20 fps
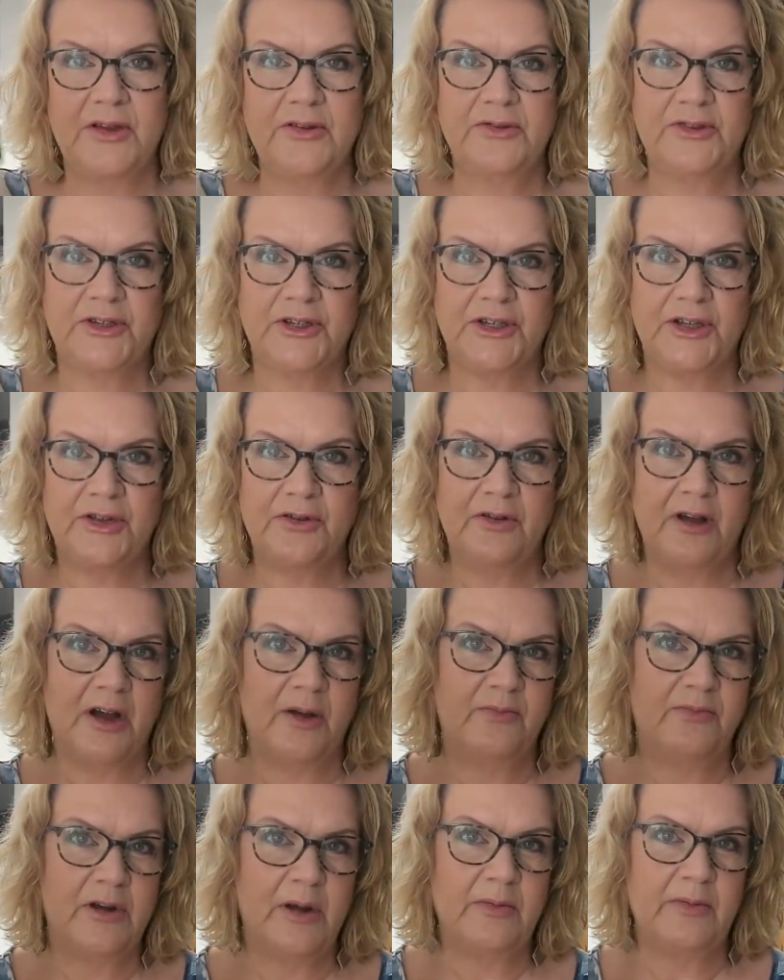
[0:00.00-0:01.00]
those two
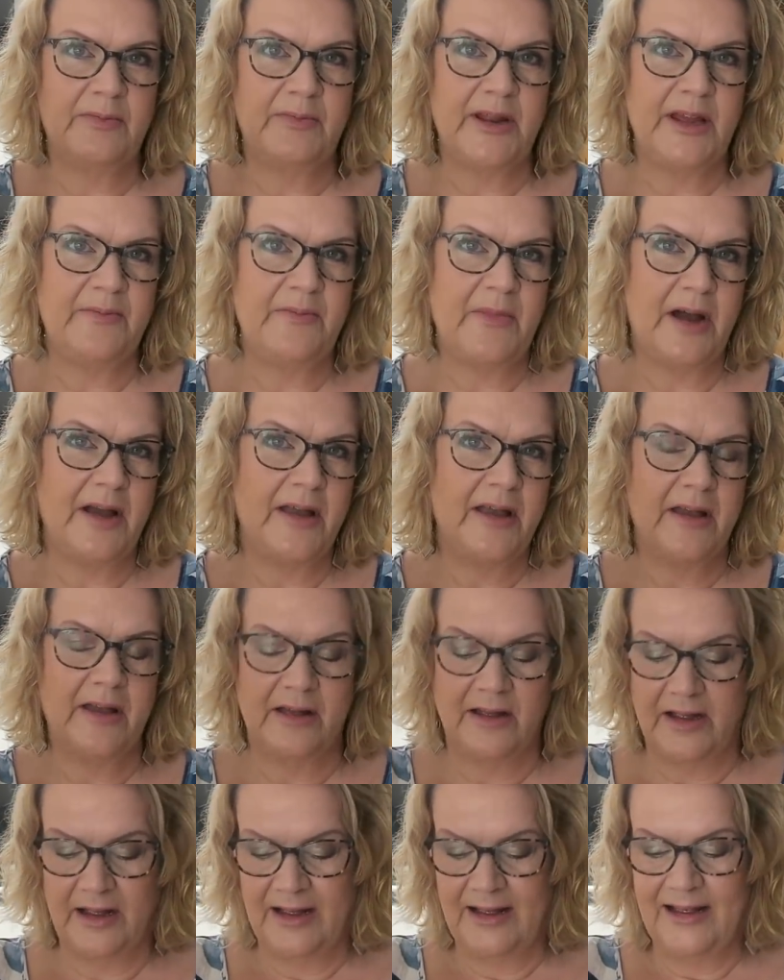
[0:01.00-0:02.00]
are probably my
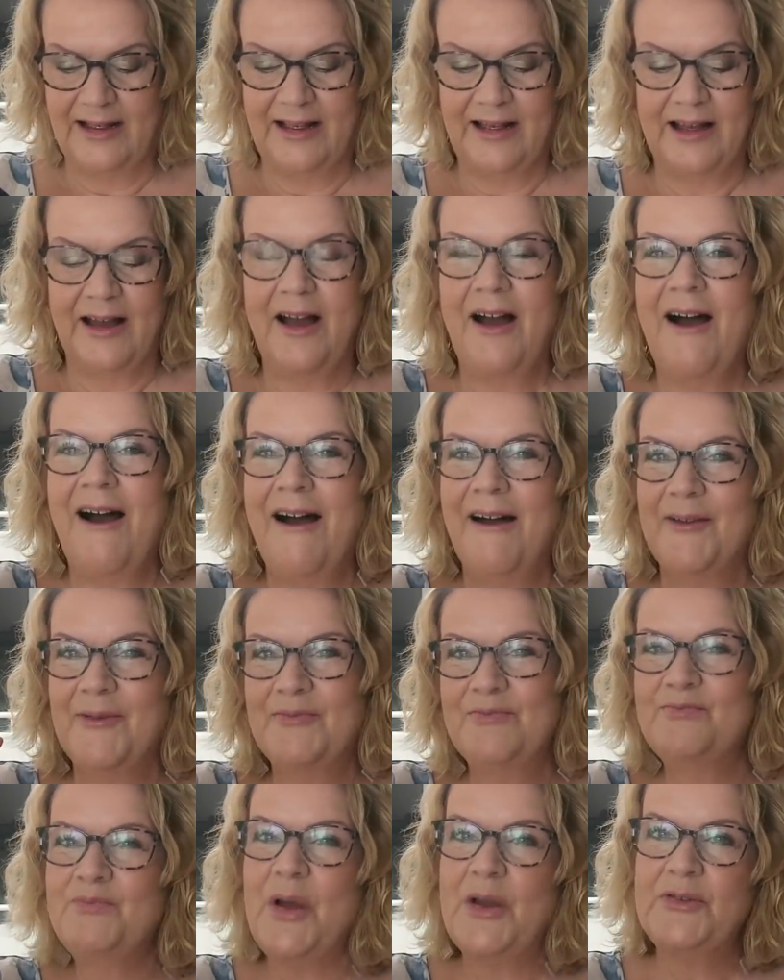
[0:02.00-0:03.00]

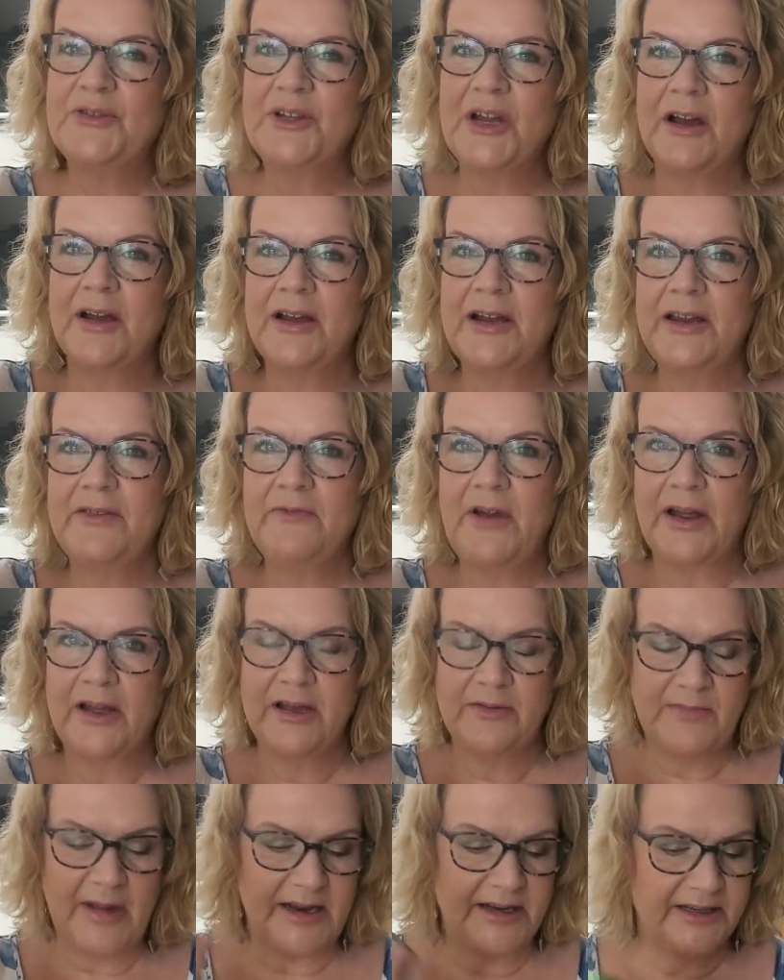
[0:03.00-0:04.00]
most highly
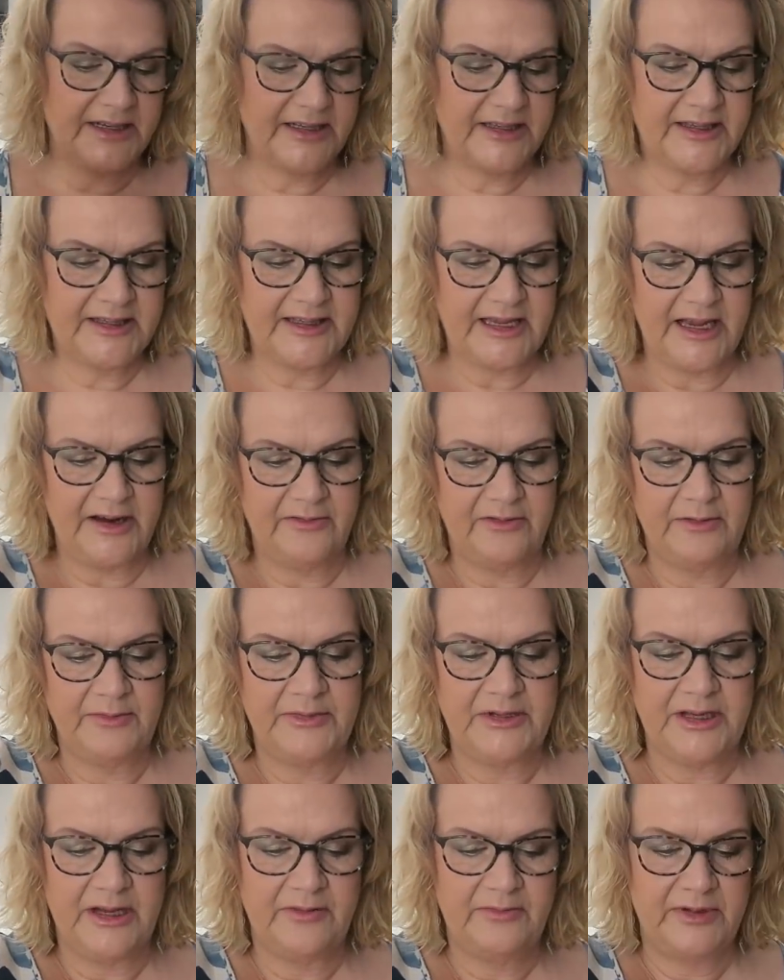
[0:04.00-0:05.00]
recommended
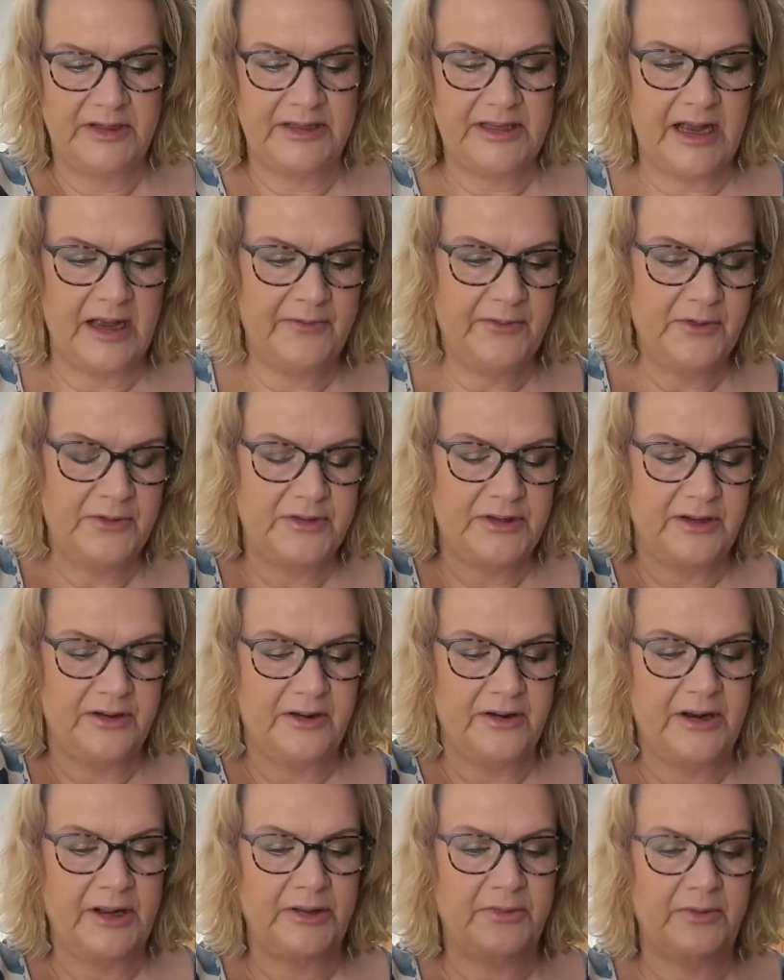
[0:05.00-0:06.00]
serums I would say. I've also
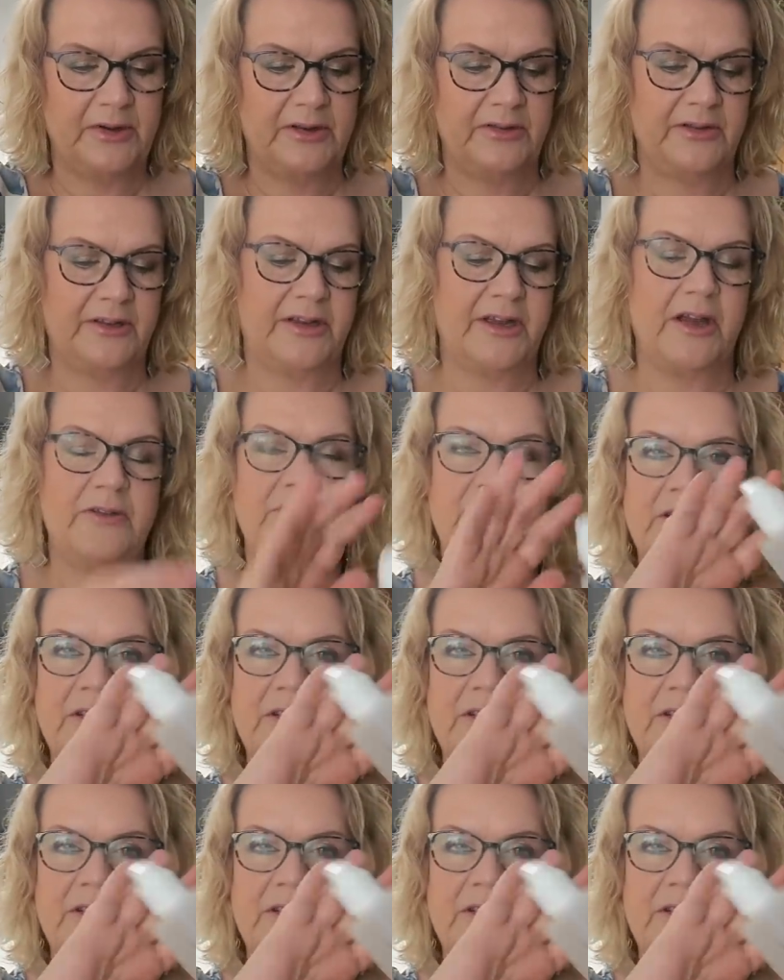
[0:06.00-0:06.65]
got another one on the go,